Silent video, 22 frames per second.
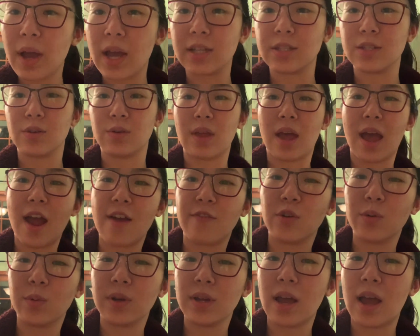and so that
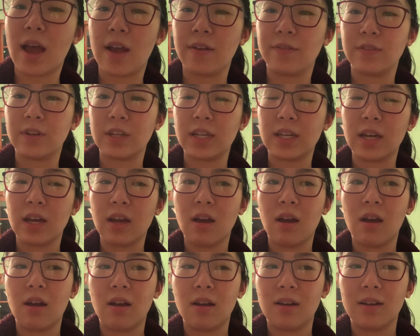everything
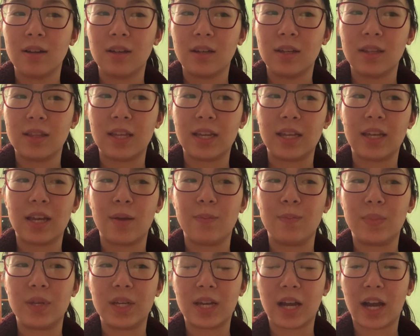
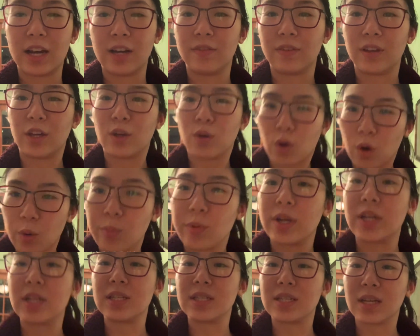can be kind of
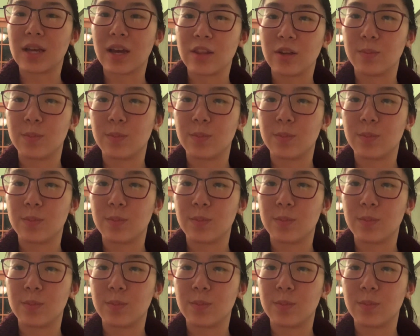incorporated together